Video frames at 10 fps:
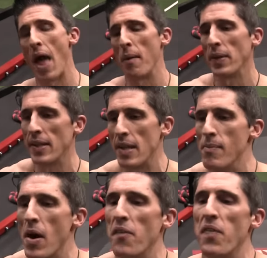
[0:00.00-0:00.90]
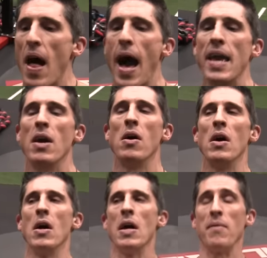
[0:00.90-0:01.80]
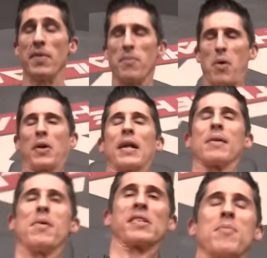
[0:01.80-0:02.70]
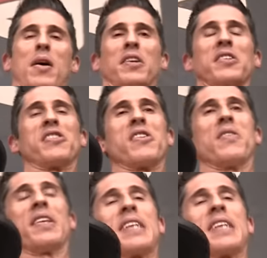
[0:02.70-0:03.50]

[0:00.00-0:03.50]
that with the dumbbell fly, I've even broken out the muscle markers to show this